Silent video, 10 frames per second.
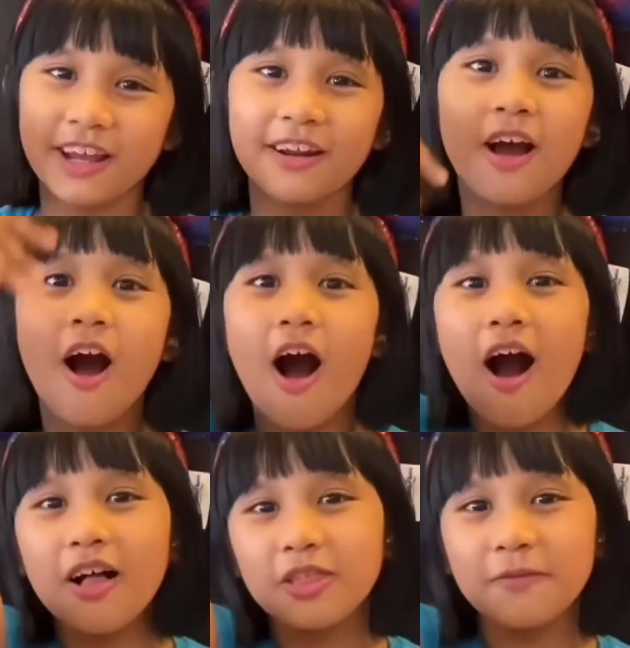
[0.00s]
all of
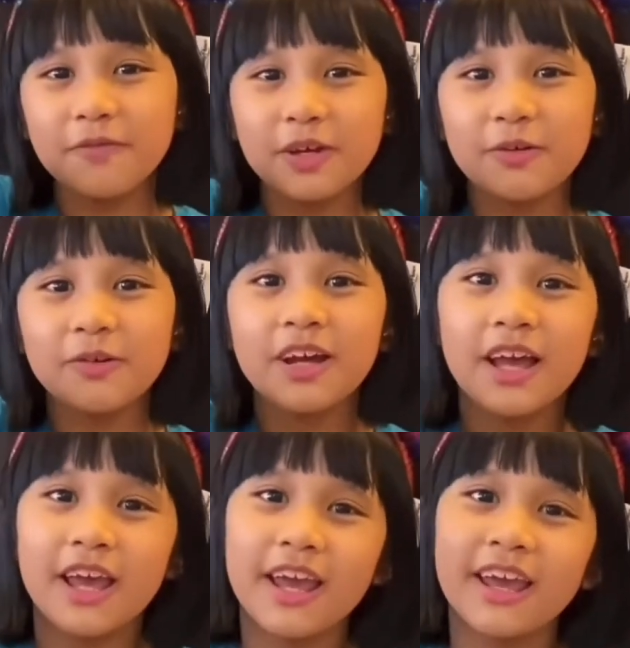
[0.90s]
you
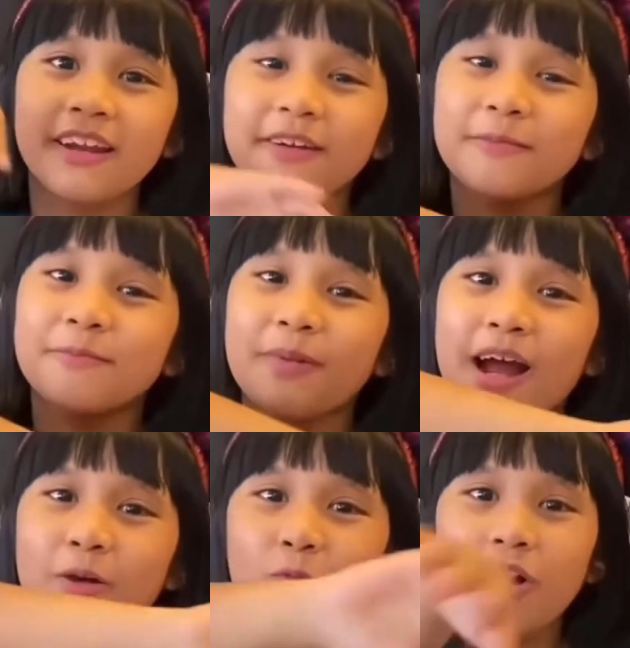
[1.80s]
in my
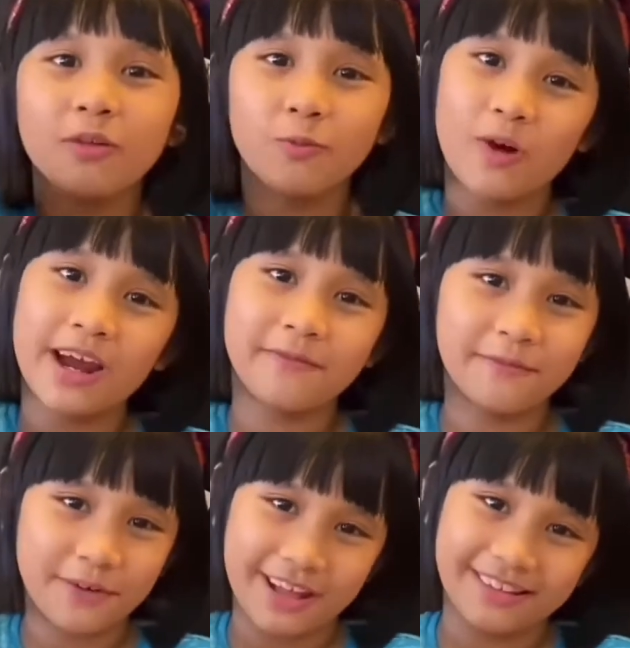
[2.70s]
worldwide friends.